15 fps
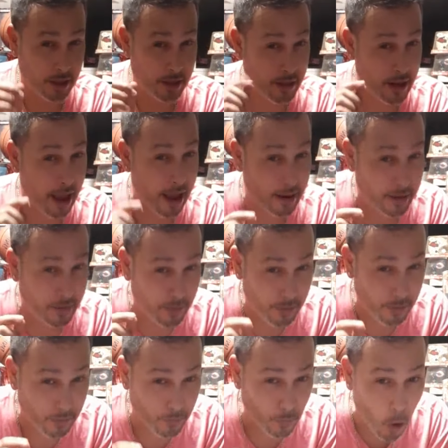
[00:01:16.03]
that
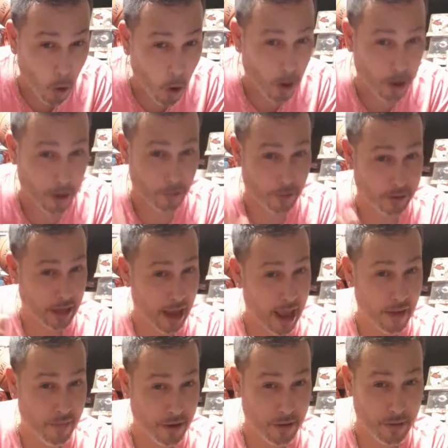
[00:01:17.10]
War was
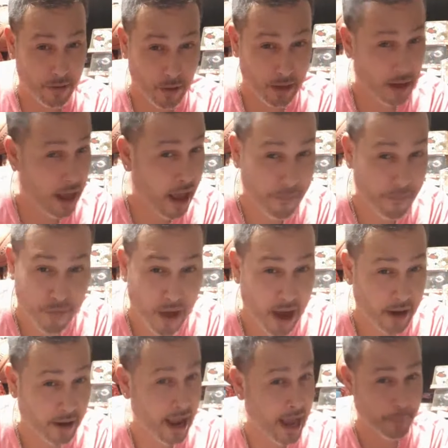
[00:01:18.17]
having with Lightfire
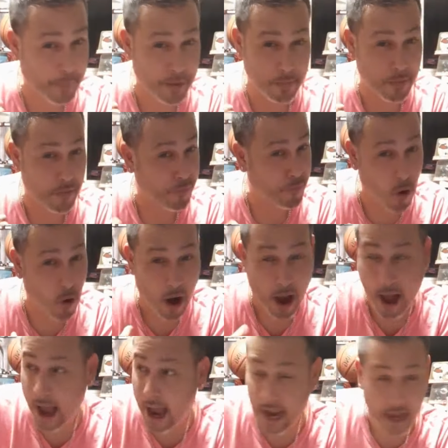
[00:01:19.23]
happened before
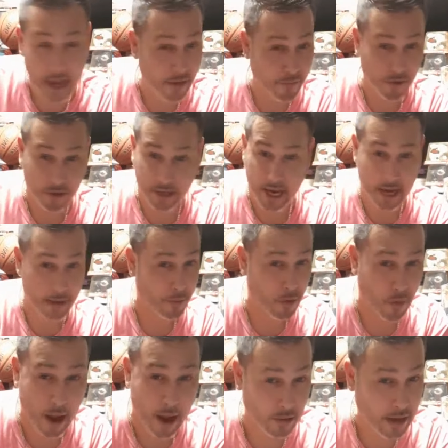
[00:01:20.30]
I ever came
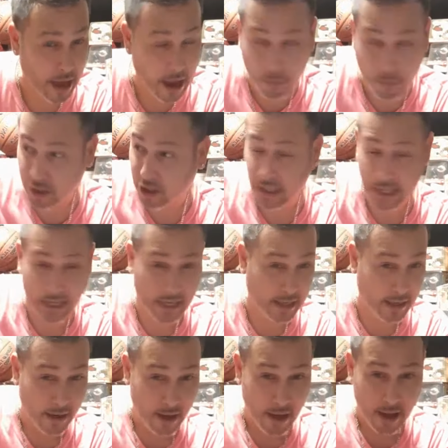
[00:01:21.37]
around. I was sitting
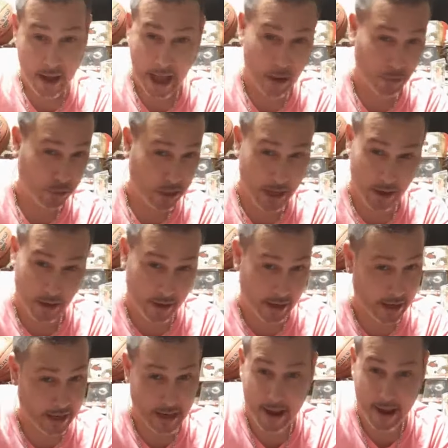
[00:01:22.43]
out there
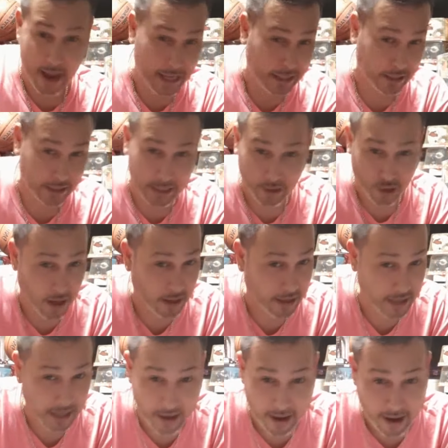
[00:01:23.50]
in the AC trying to
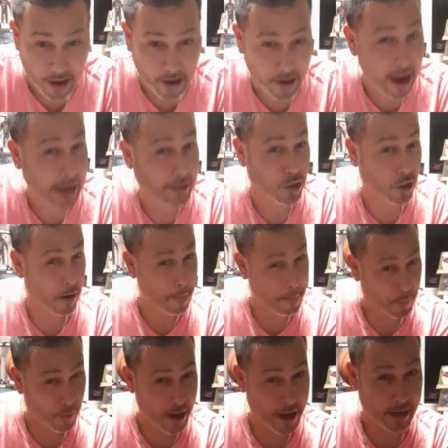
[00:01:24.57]
get air. I took a
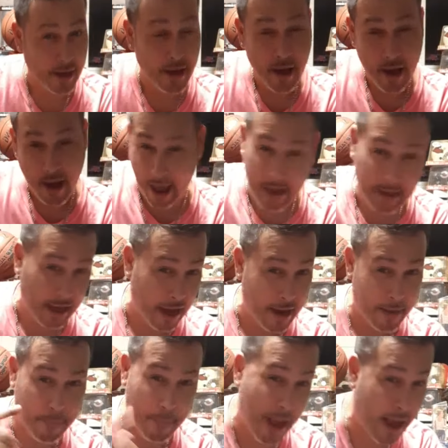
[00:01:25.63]
break. I came
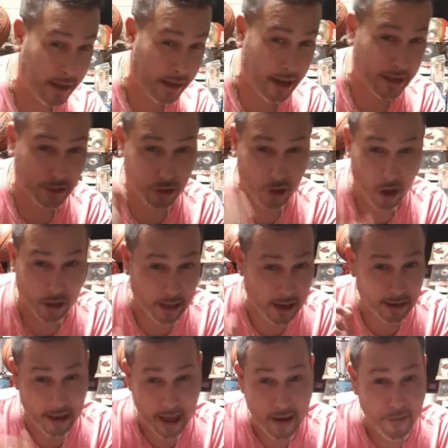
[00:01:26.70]
back and saw that
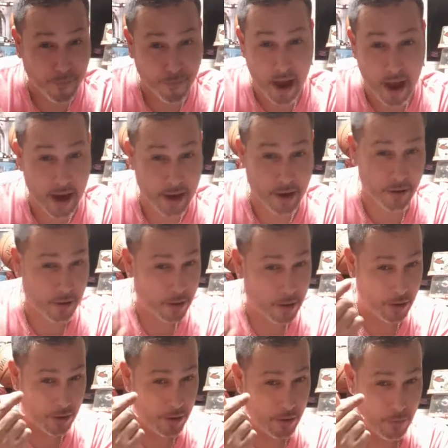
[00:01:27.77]
light fire
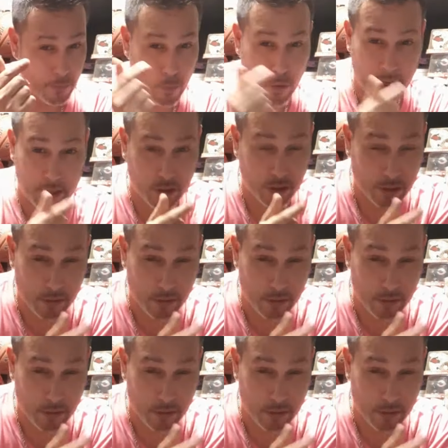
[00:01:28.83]
was